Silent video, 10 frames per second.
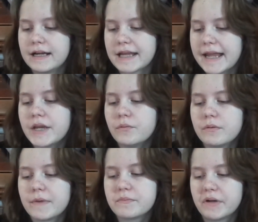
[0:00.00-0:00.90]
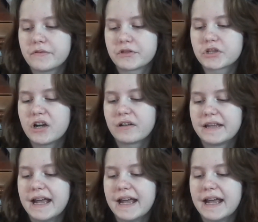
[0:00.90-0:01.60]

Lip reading: I hate it when my brother Charlie